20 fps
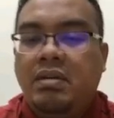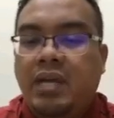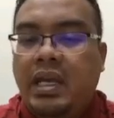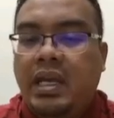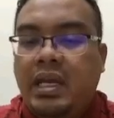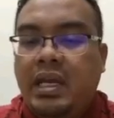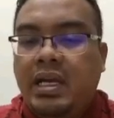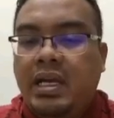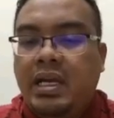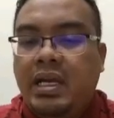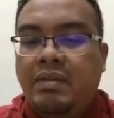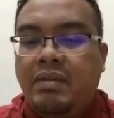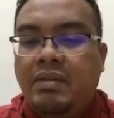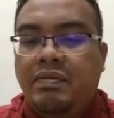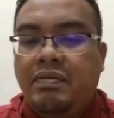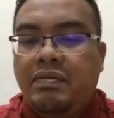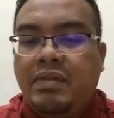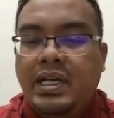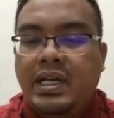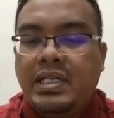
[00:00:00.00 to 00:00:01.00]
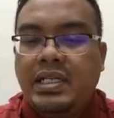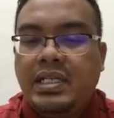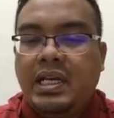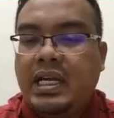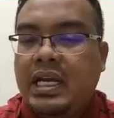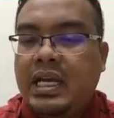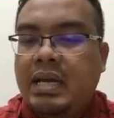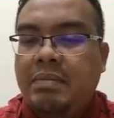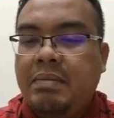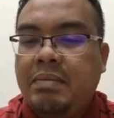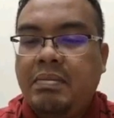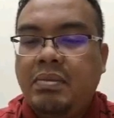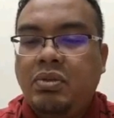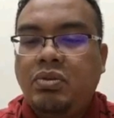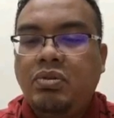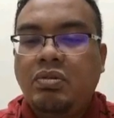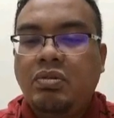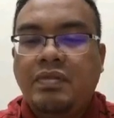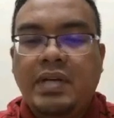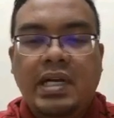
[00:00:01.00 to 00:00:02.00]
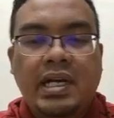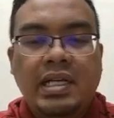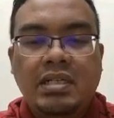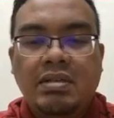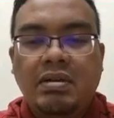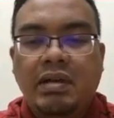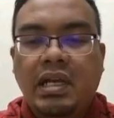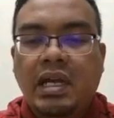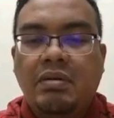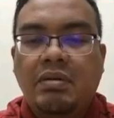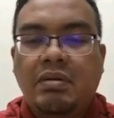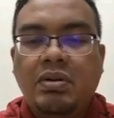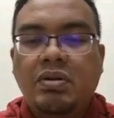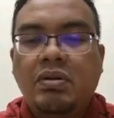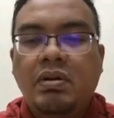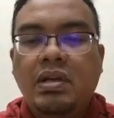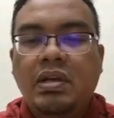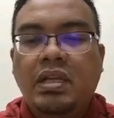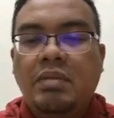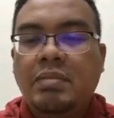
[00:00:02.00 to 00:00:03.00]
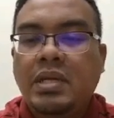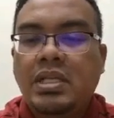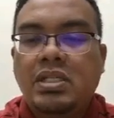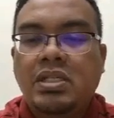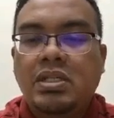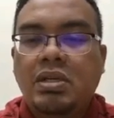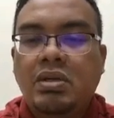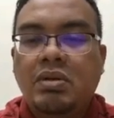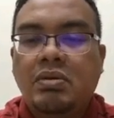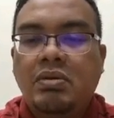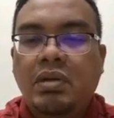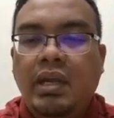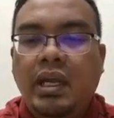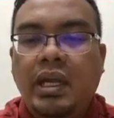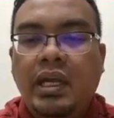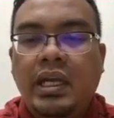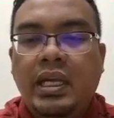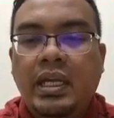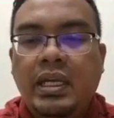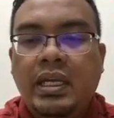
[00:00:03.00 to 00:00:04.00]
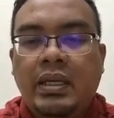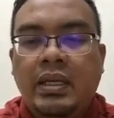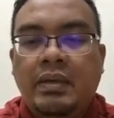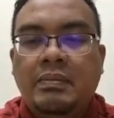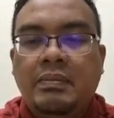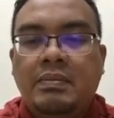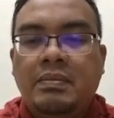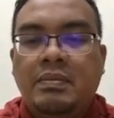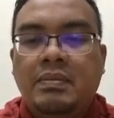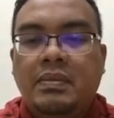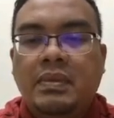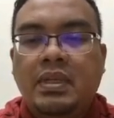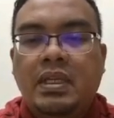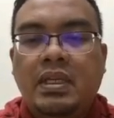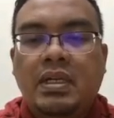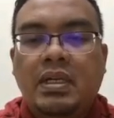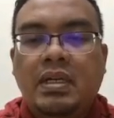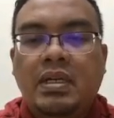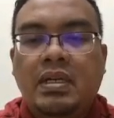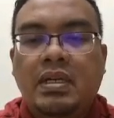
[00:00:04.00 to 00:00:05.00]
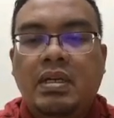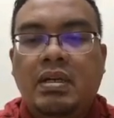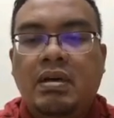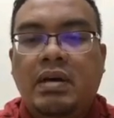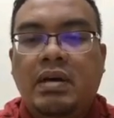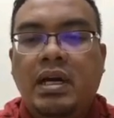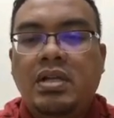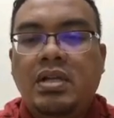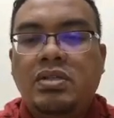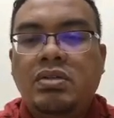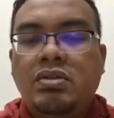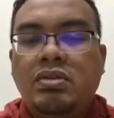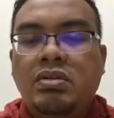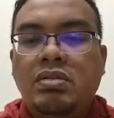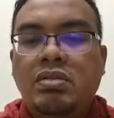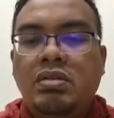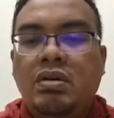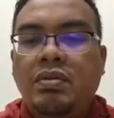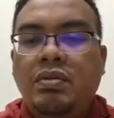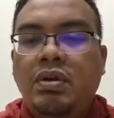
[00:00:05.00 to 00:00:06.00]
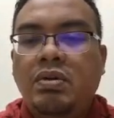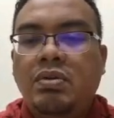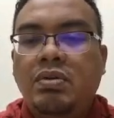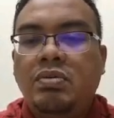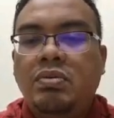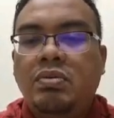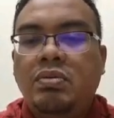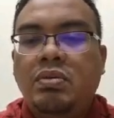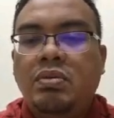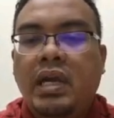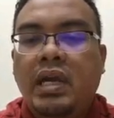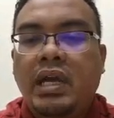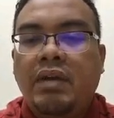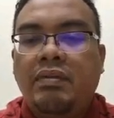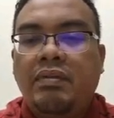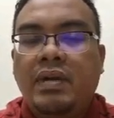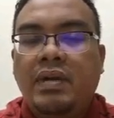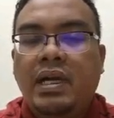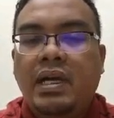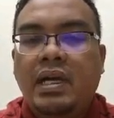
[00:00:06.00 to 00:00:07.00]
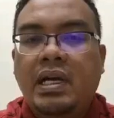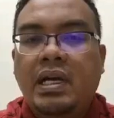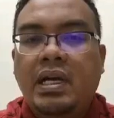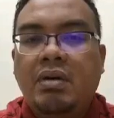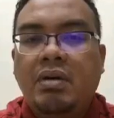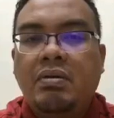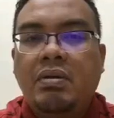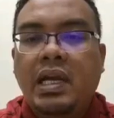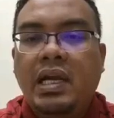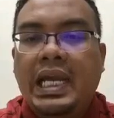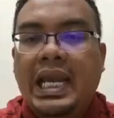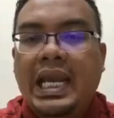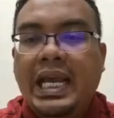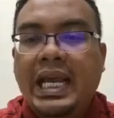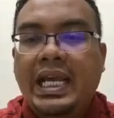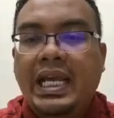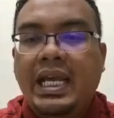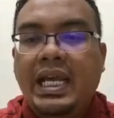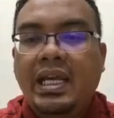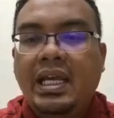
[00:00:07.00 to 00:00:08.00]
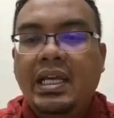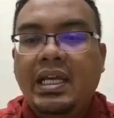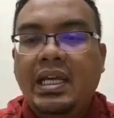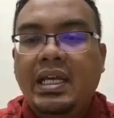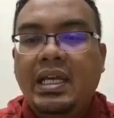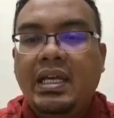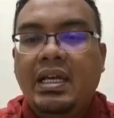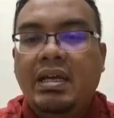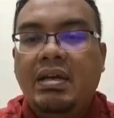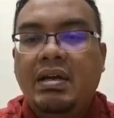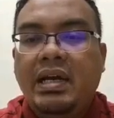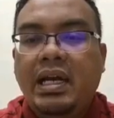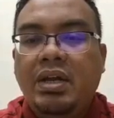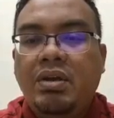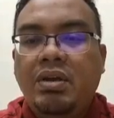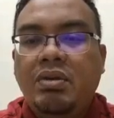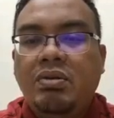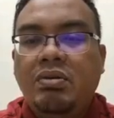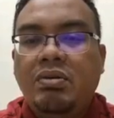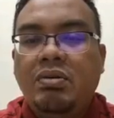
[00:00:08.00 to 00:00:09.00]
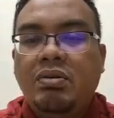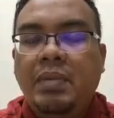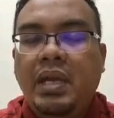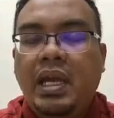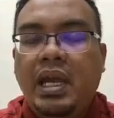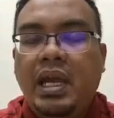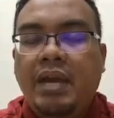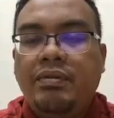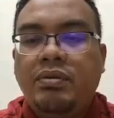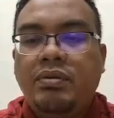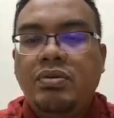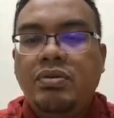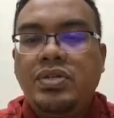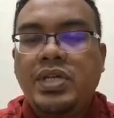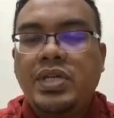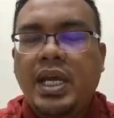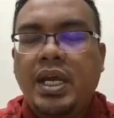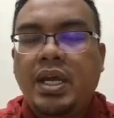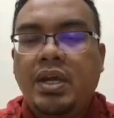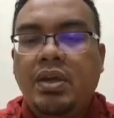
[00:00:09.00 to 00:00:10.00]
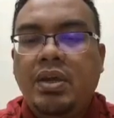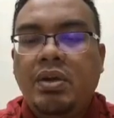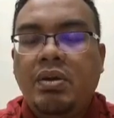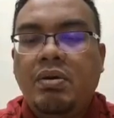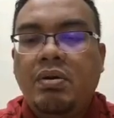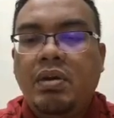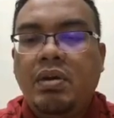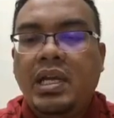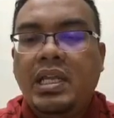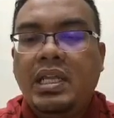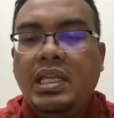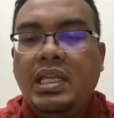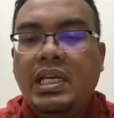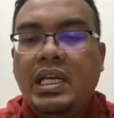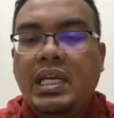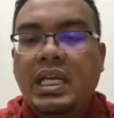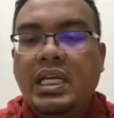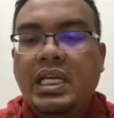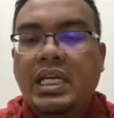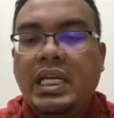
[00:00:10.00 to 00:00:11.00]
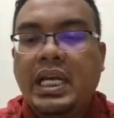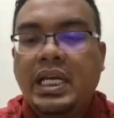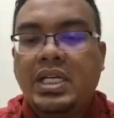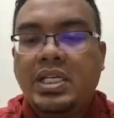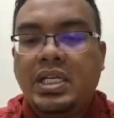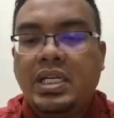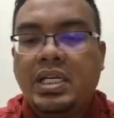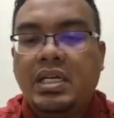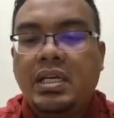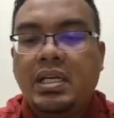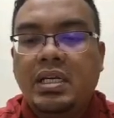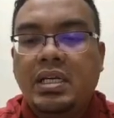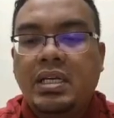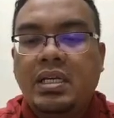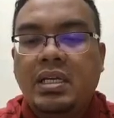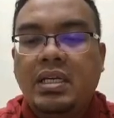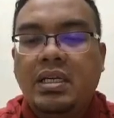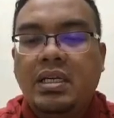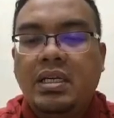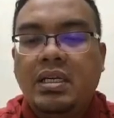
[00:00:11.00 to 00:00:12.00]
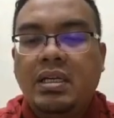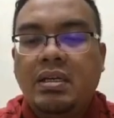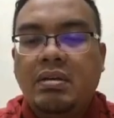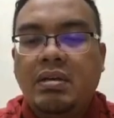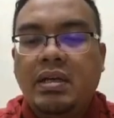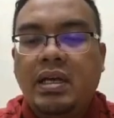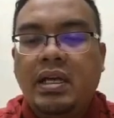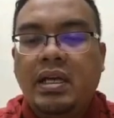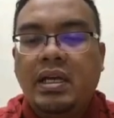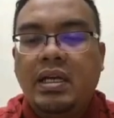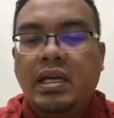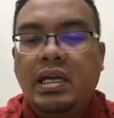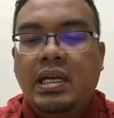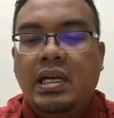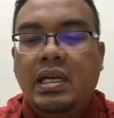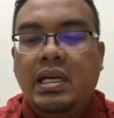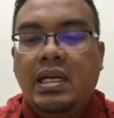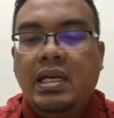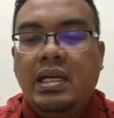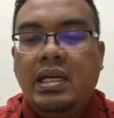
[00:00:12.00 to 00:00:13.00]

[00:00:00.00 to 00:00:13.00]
Okay, if I say that I'm too fast, okay, I'll go a little bit slowly. All right. So those of you who are lagging, right, you may have to check your internet connection. Okay.